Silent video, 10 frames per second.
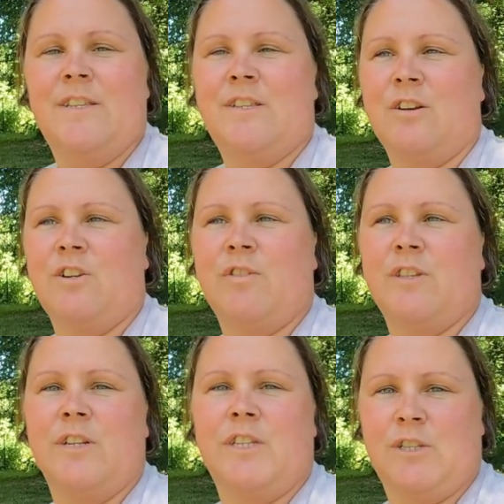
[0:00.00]
search for
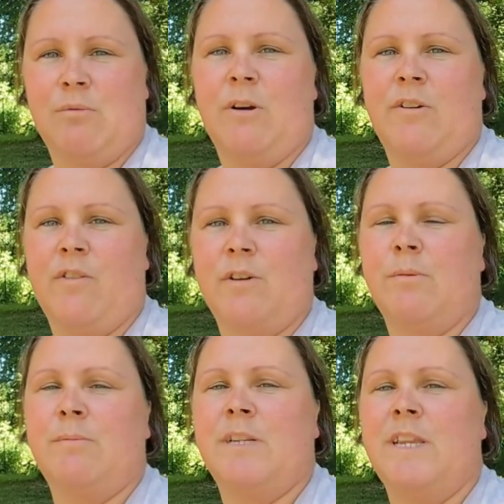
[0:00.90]
sites so we're the first
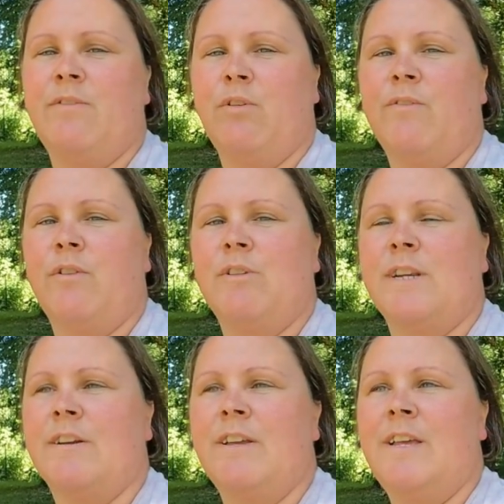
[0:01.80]
people to leave a review
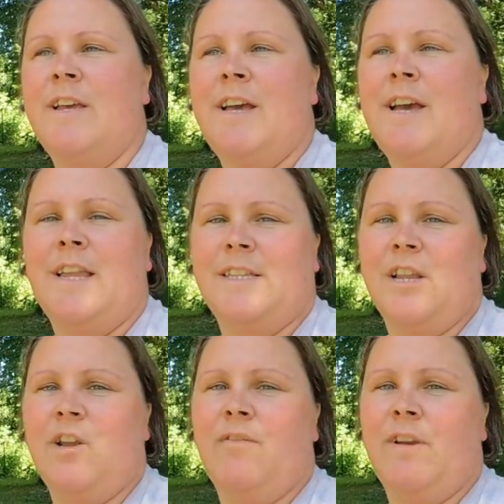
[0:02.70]
there and it's
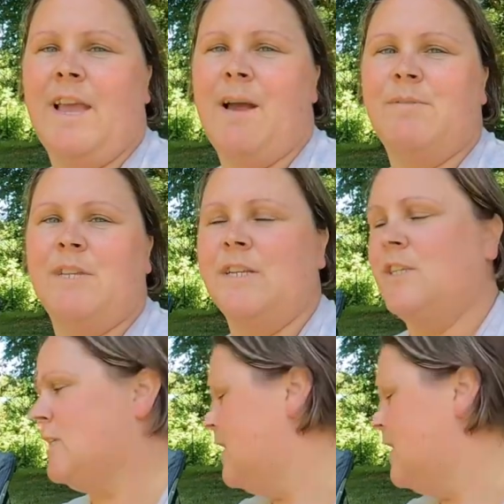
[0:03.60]
a lovely campsite